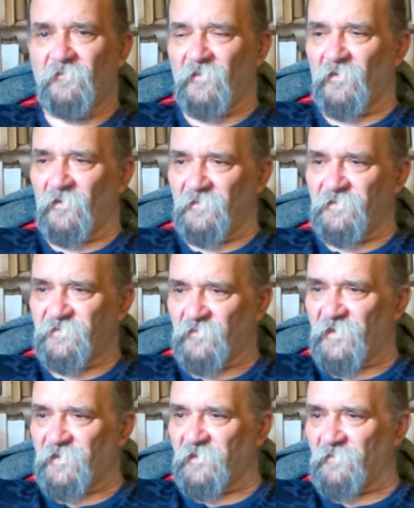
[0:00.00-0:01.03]
for
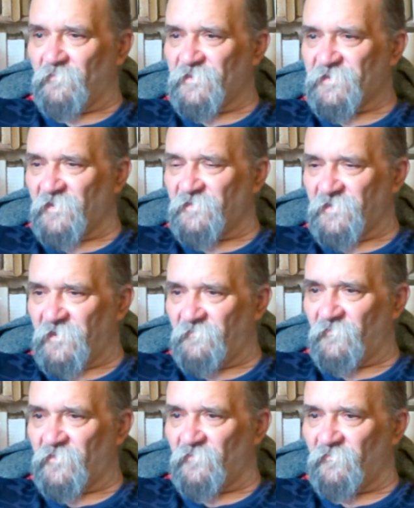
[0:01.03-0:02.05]
trading with
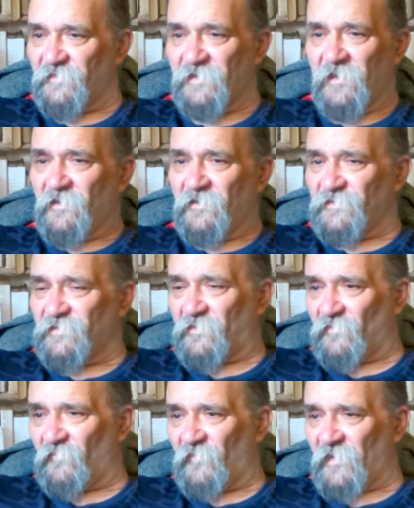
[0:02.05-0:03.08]
Scandinavian countries, because they
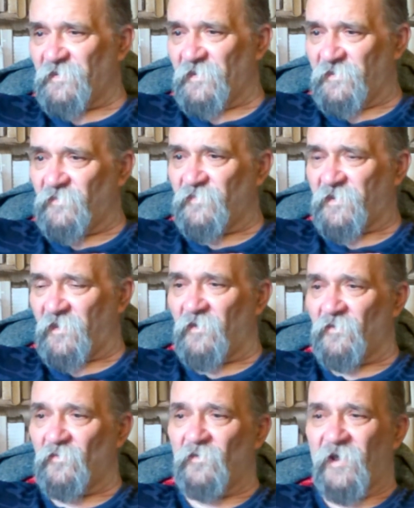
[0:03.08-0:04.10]
couldn't find any other
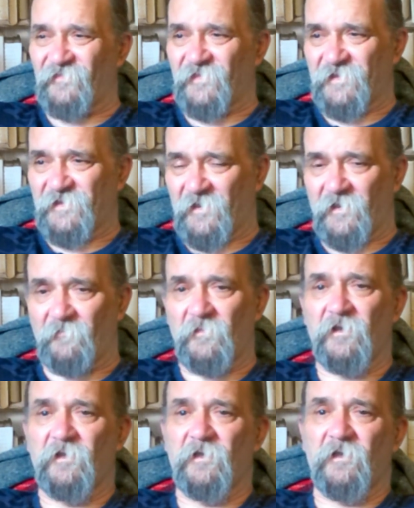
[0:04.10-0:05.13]
cargo at the time,
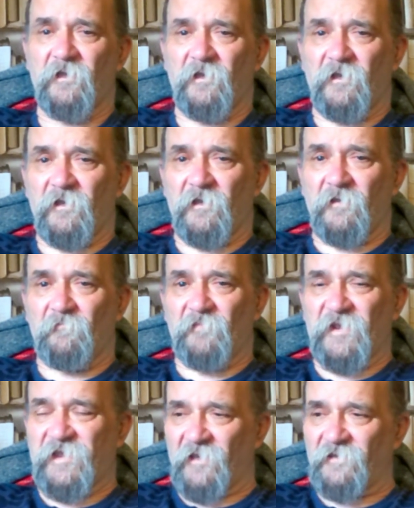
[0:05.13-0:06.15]

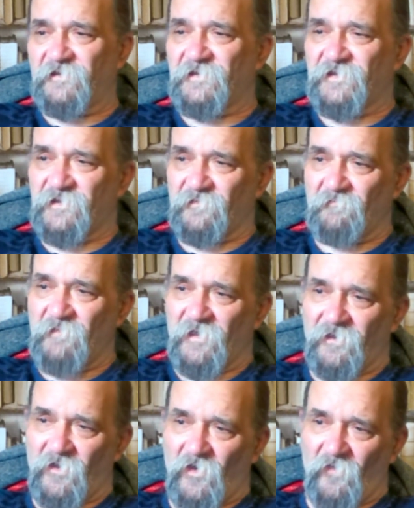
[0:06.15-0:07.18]
began to smell